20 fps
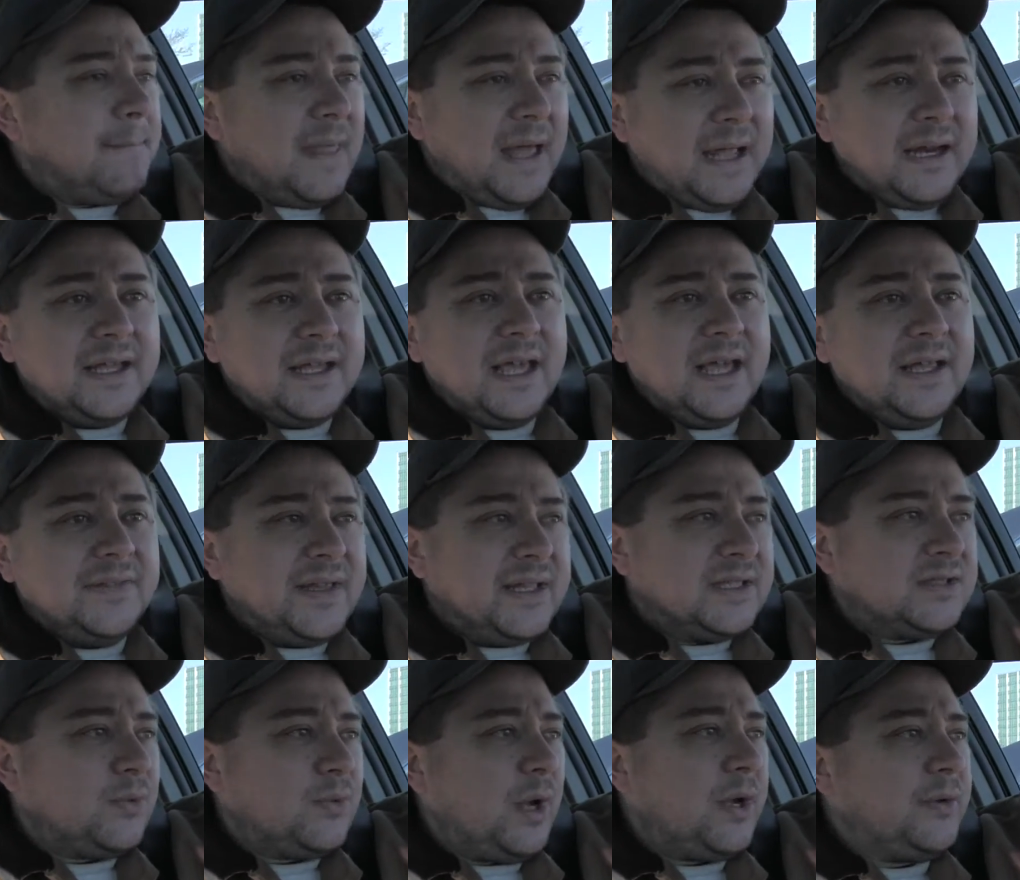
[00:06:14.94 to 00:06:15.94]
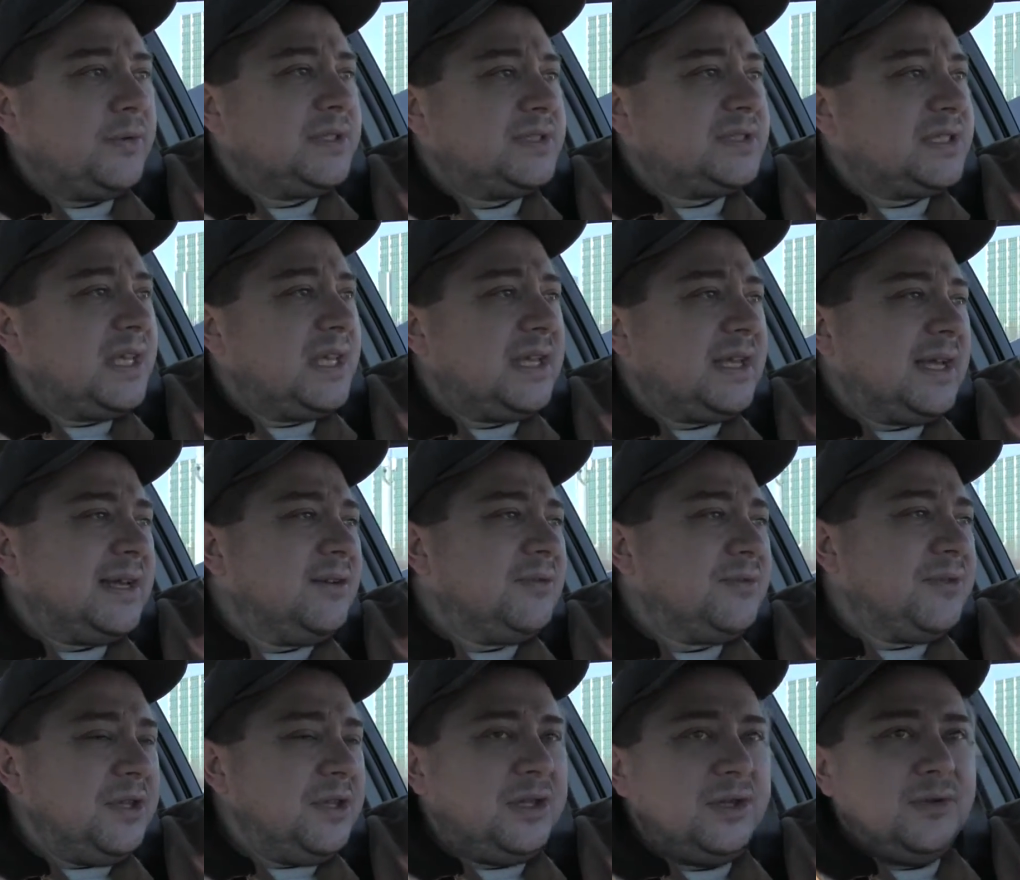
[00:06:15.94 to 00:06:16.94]
And again, that's why we'd say I don't
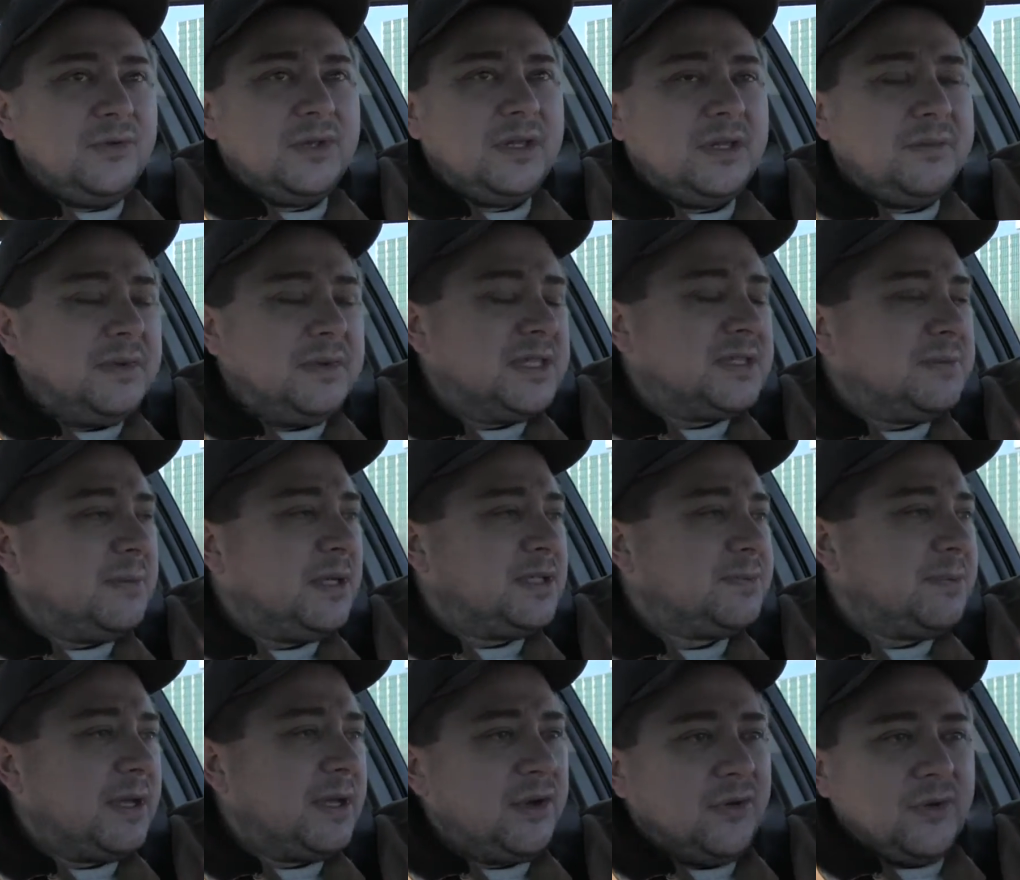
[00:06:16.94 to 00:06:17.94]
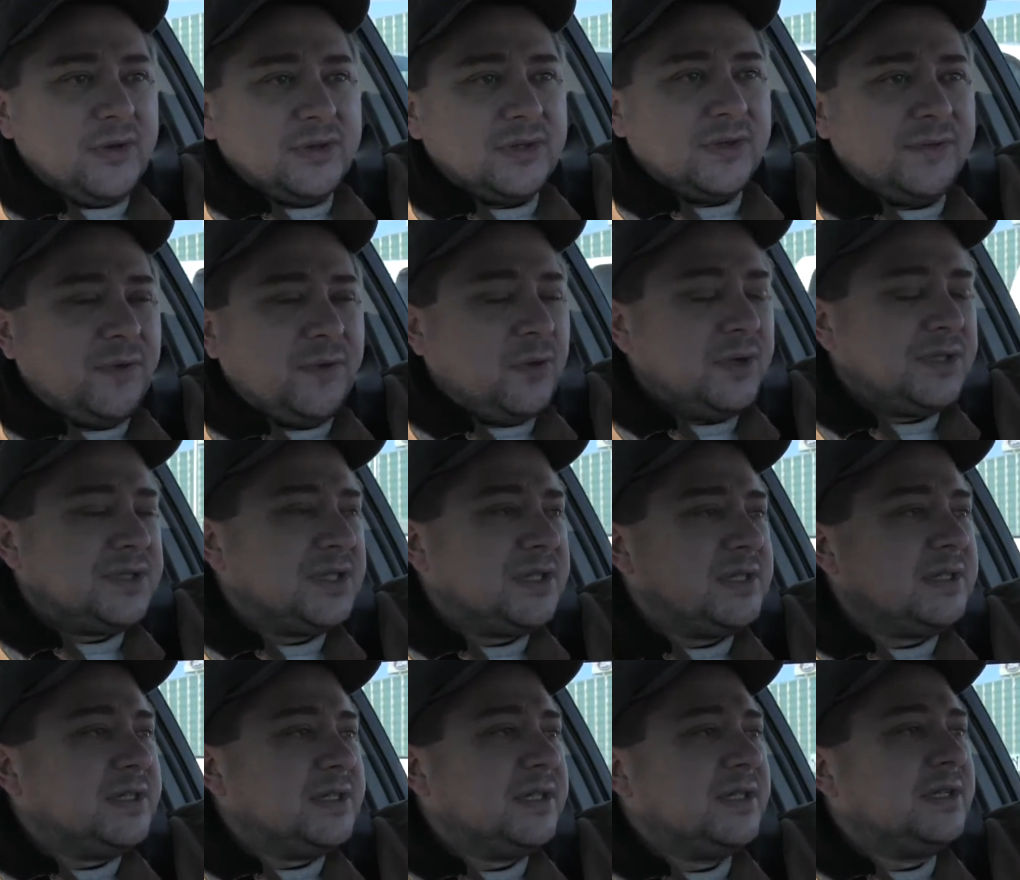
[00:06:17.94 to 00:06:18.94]
think you'd really miss much by going with the
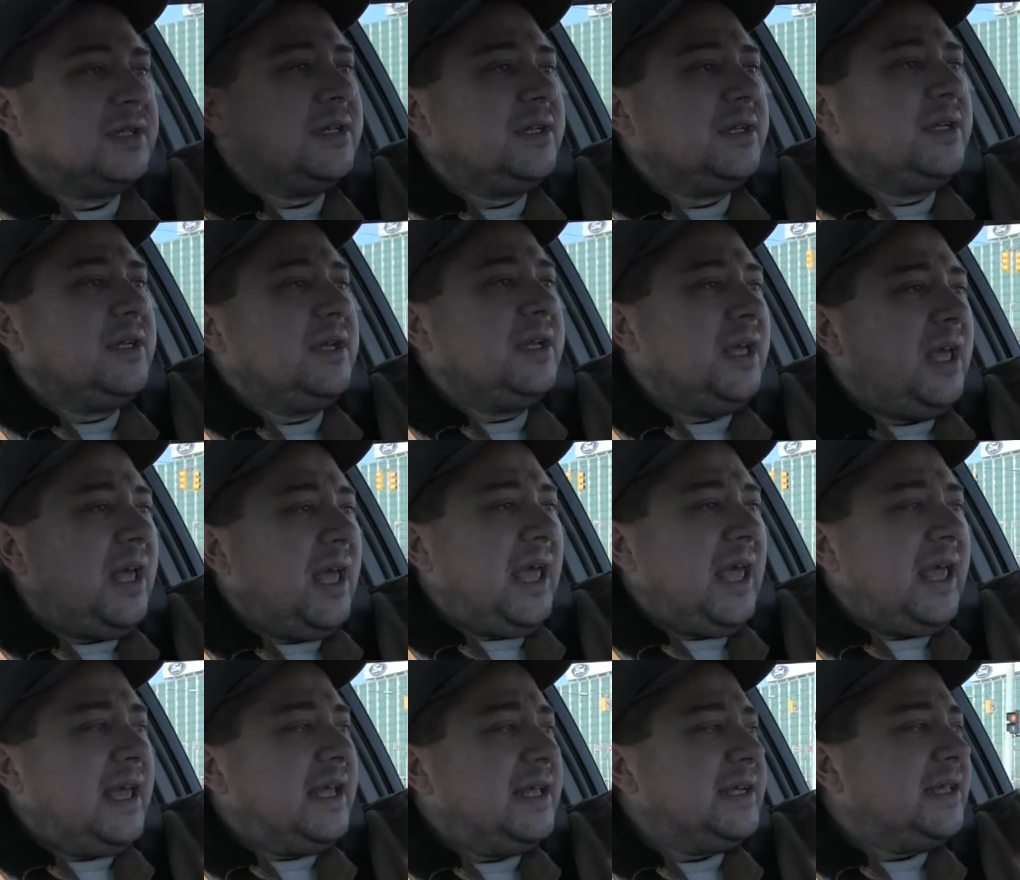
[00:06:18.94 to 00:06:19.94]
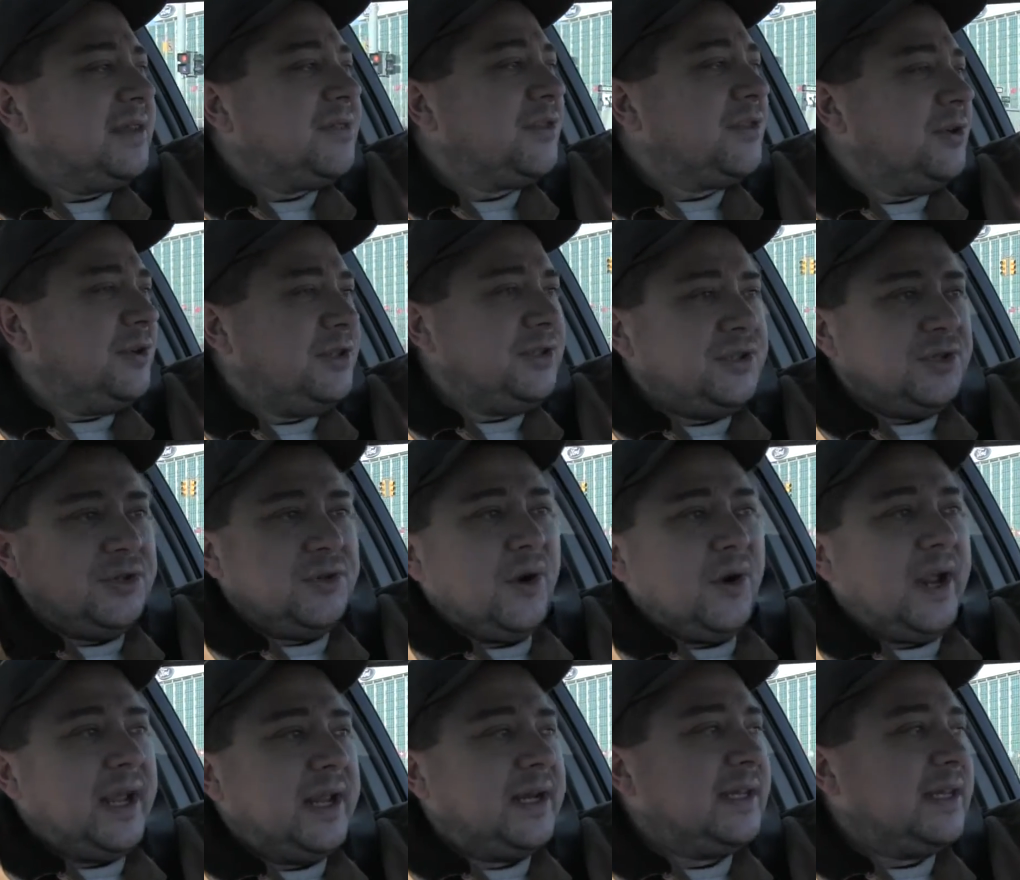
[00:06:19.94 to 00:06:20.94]
4-cylinder. And at
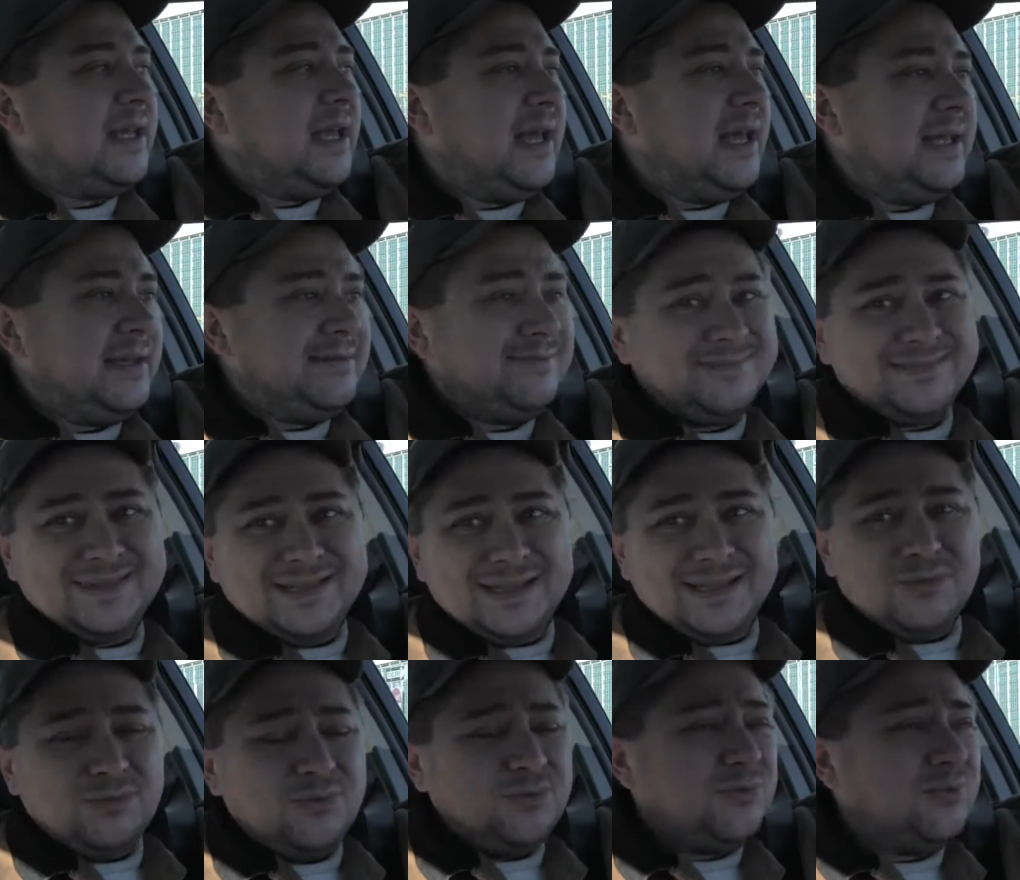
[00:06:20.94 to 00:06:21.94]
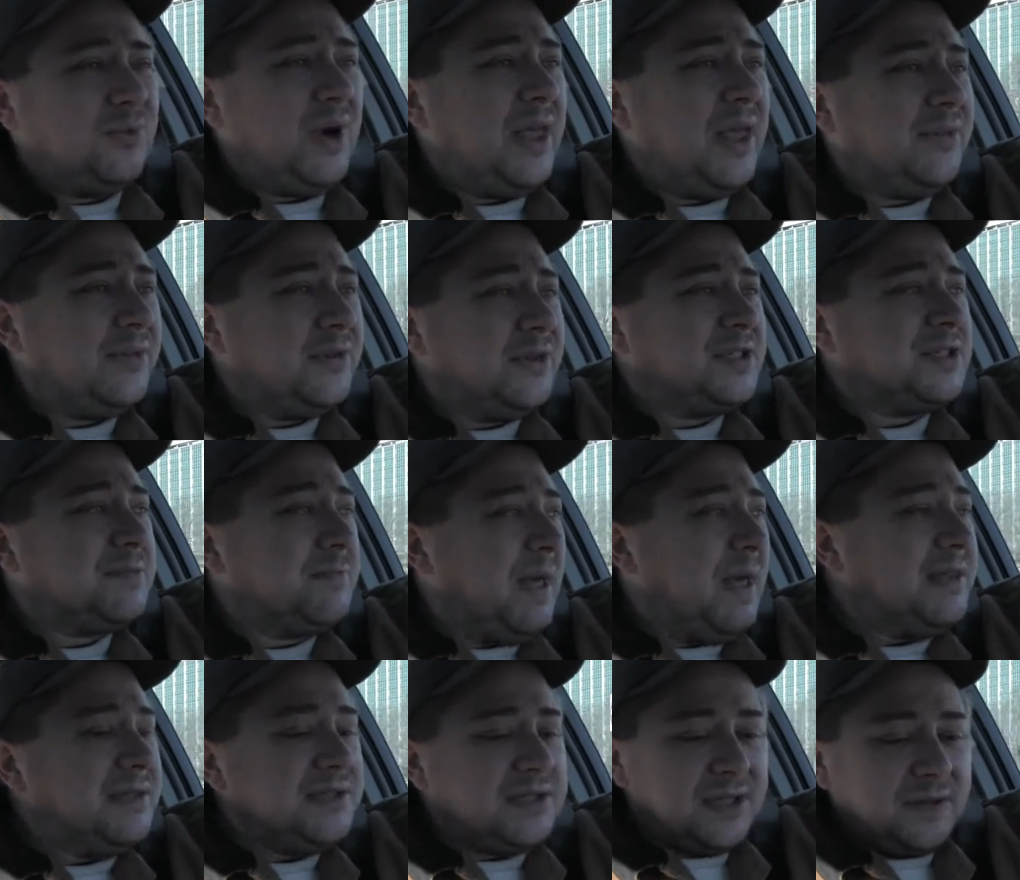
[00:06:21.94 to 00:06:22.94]
$32,000, again, rather
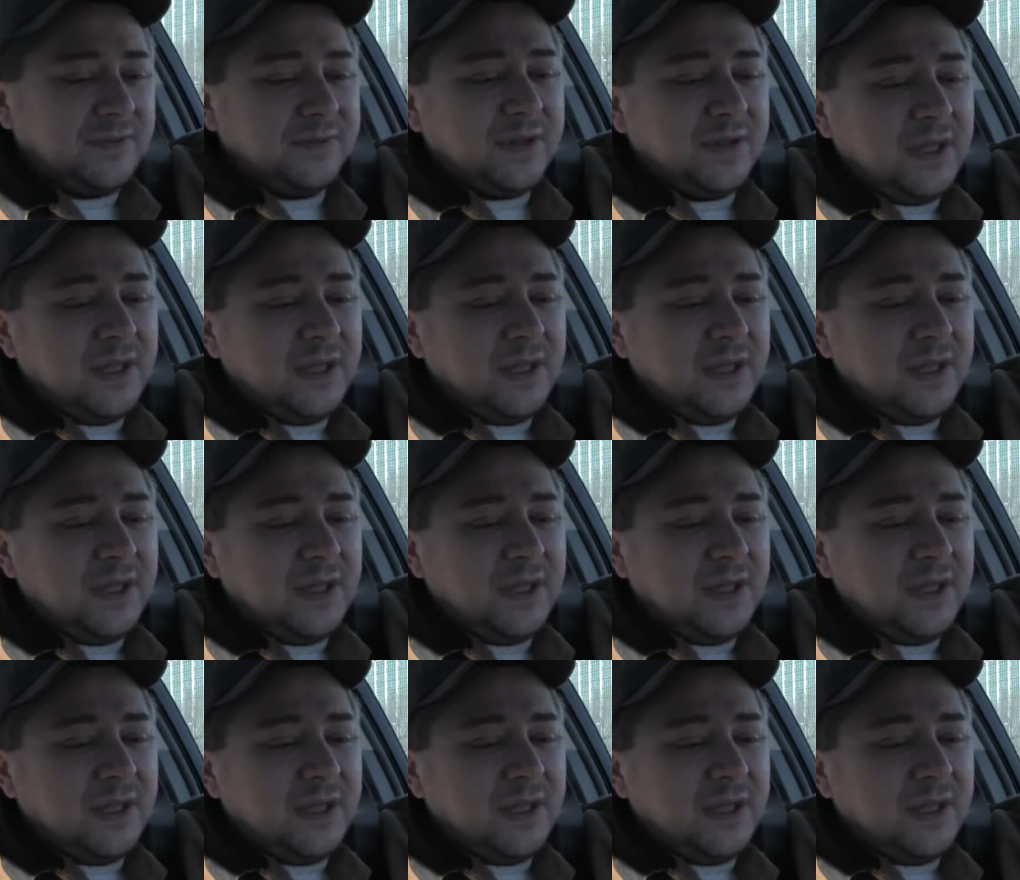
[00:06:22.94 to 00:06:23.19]
expensive.